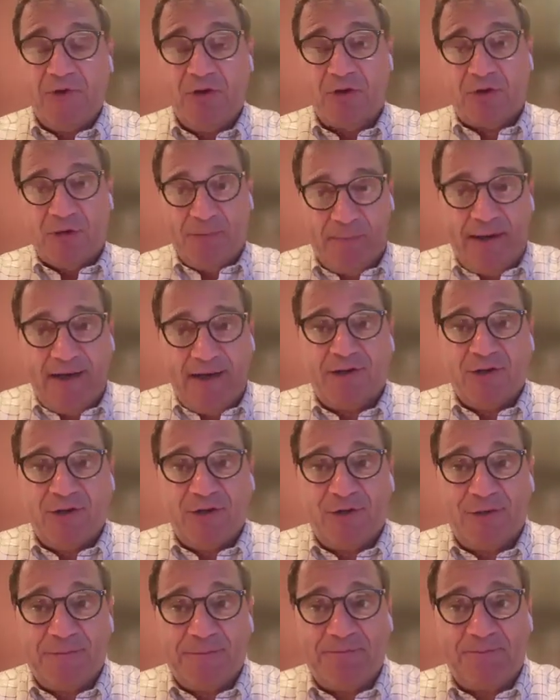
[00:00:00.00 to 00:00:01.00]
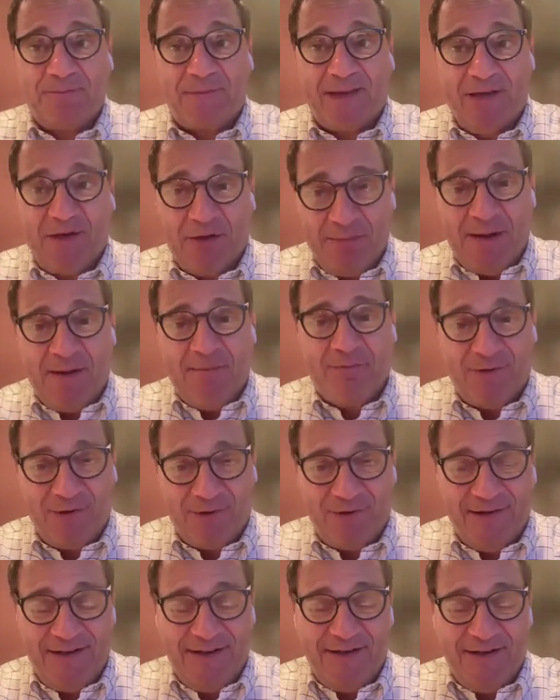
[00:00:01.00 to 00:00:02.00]
Dr. Becker, you
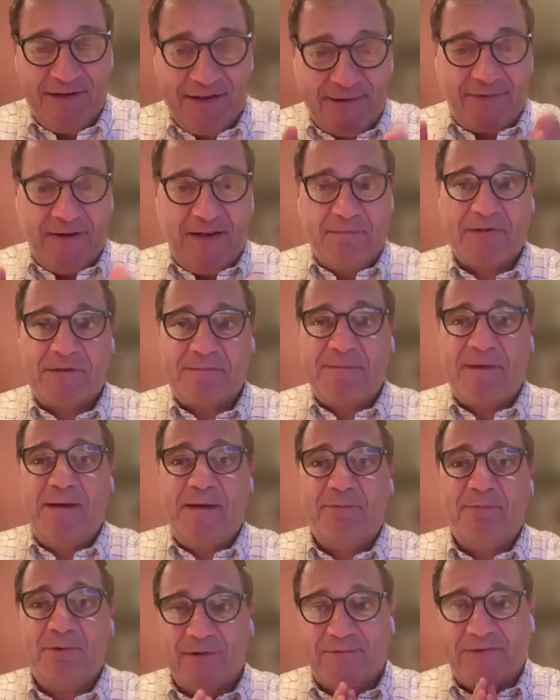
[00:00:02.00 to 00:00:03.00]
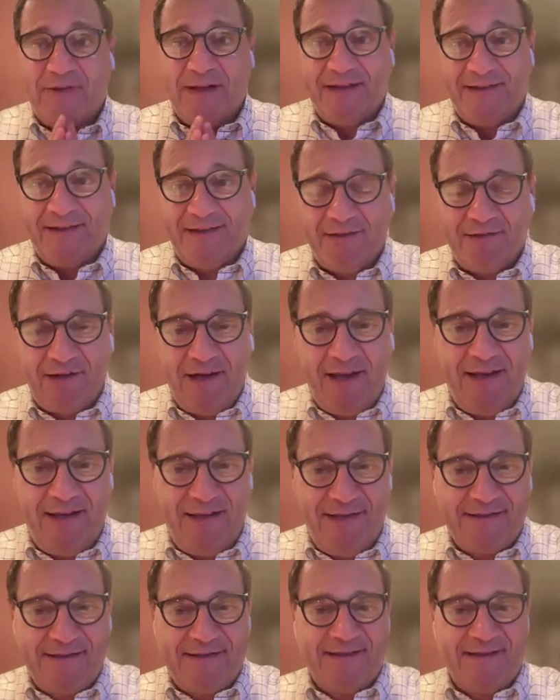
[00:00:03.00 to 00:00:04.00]
remember in his famous paper of
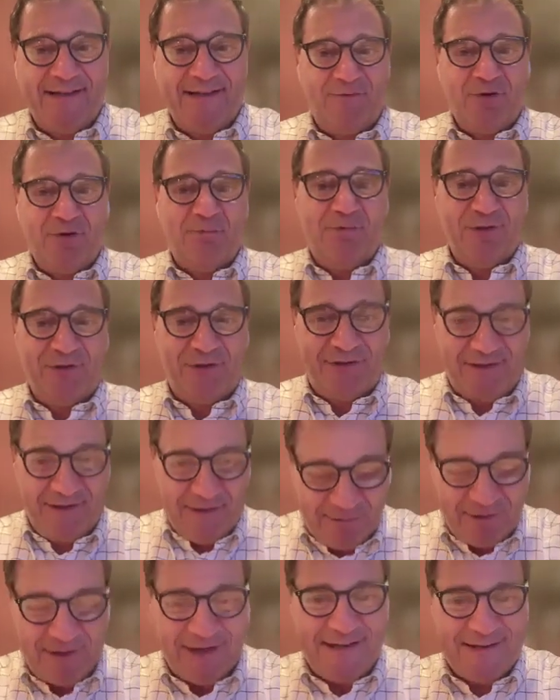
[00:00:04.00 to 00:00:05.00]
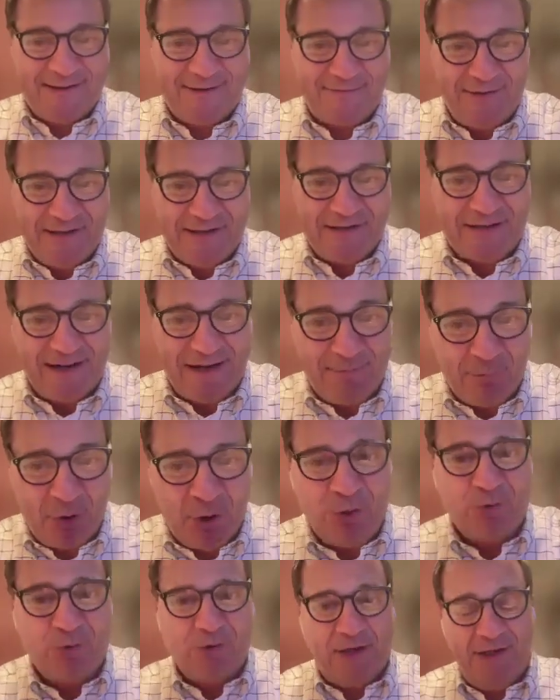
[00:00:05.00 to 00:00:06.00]
93, he said, if you put demineralized freeze-dry
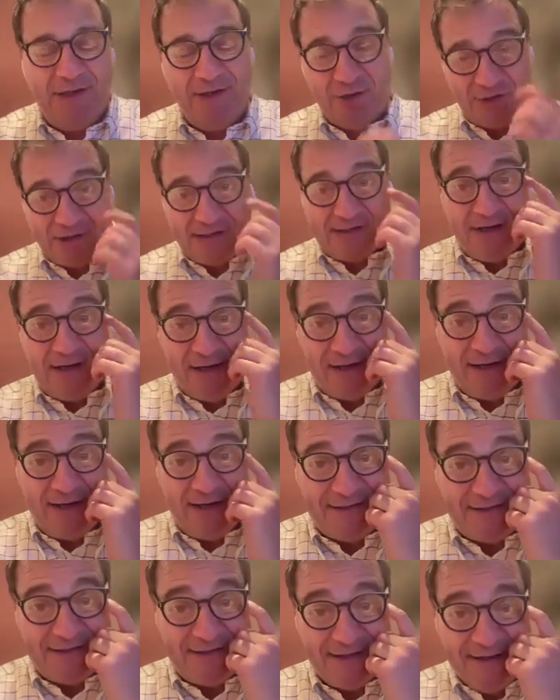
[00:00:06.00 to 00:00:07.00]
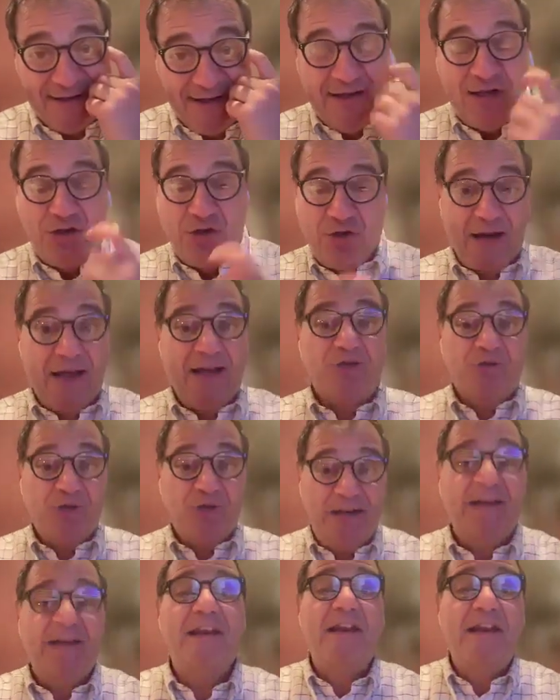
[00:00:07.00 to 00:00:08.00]
bone in the socket, you're
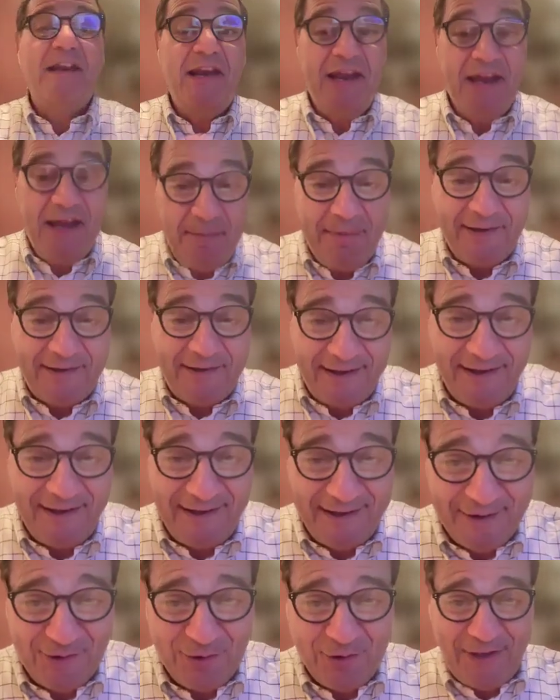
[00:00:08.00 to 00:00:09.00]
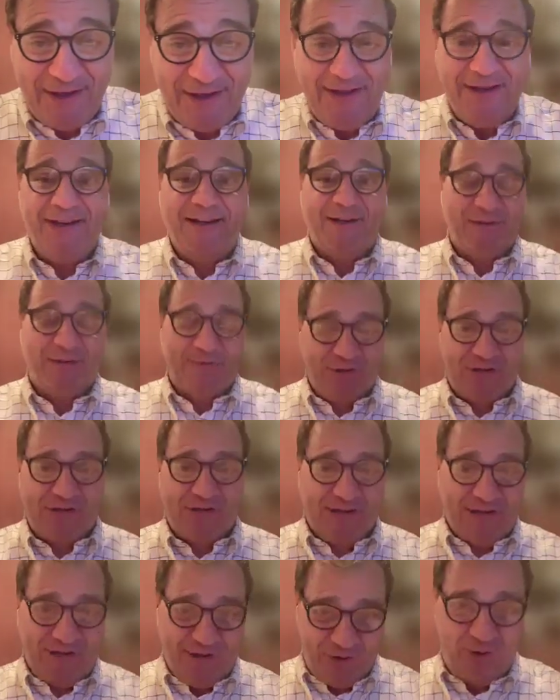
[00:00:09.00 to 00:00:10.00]
actually inhibiting the healing of the
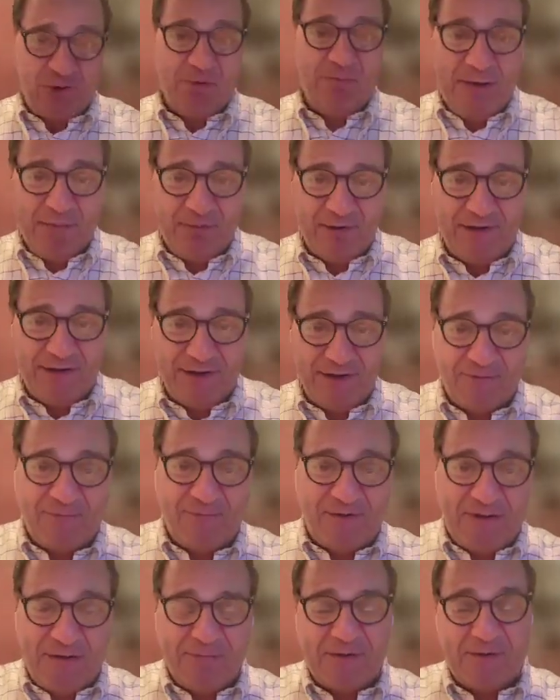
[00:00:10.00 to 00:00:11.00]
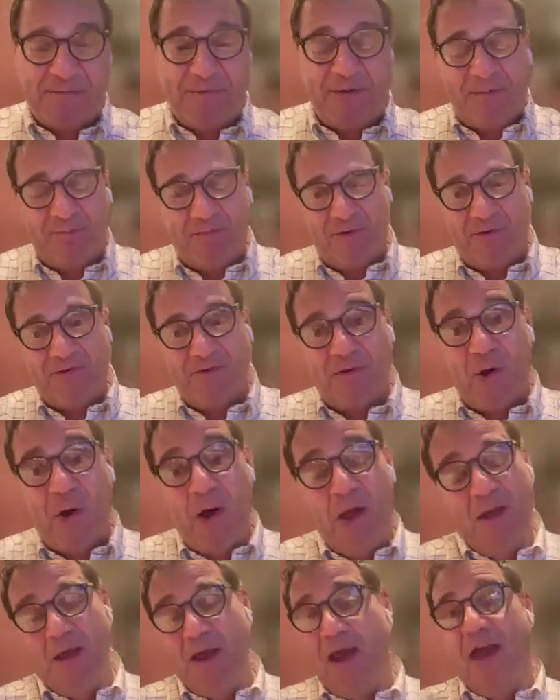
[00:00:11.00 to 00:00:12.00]
socket. You remember that famous paper? So